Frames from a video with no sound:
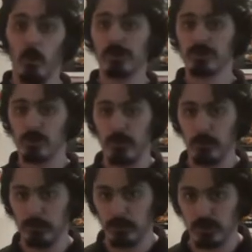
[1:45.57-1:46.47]
One
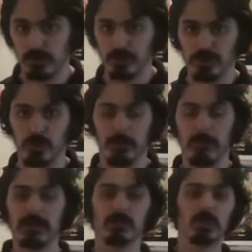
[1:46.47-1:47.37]
trouble, production shoot in
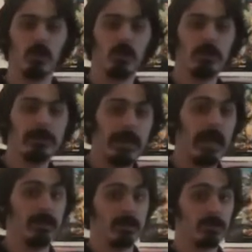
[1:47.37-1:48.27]
Mexico,
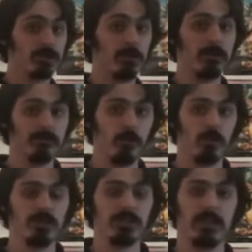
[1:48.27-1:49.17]
and Lynch being
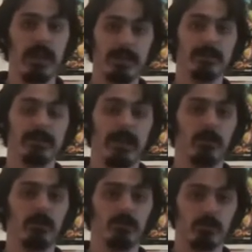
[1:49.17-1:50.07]
forced to edit
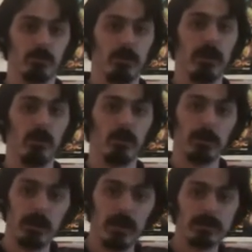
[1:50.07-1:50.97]
down his 3-hour
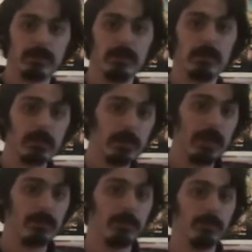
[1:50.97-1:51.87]
cut,
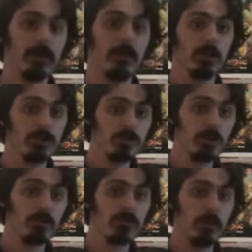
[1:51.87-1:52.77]
later,
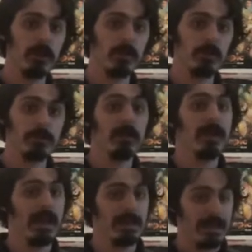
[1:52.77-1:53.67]
Dune premiered,
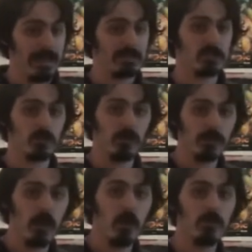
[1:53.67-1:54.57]
and as is well
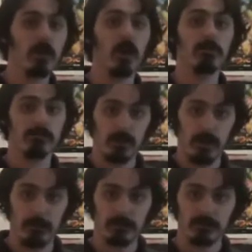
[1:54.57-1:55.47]
known,
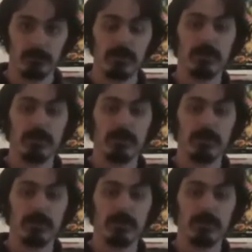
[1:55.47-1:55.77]
flopped.